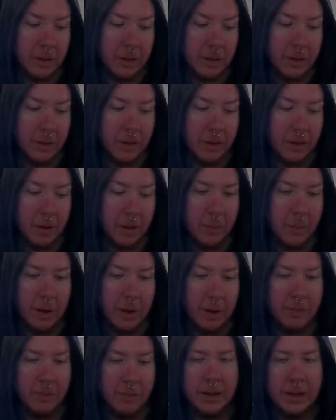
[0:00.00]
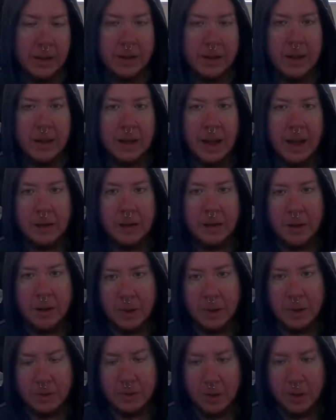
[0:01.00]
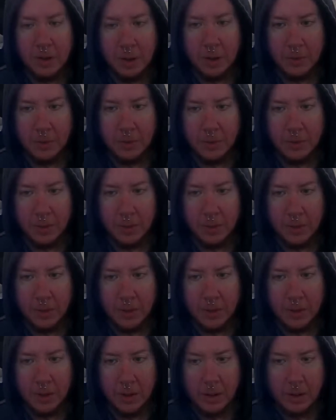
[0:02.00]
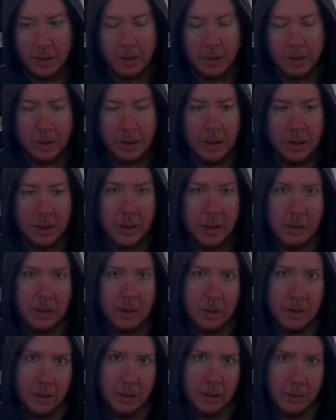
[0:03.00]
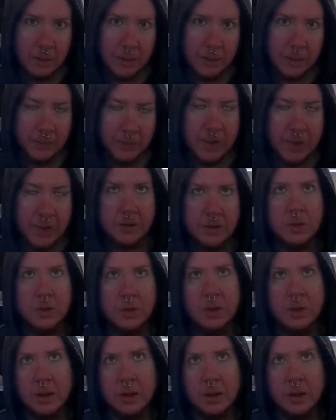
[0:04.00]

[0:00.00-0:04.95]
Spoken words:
about finding eye-numbing drops that I could get illegally because you need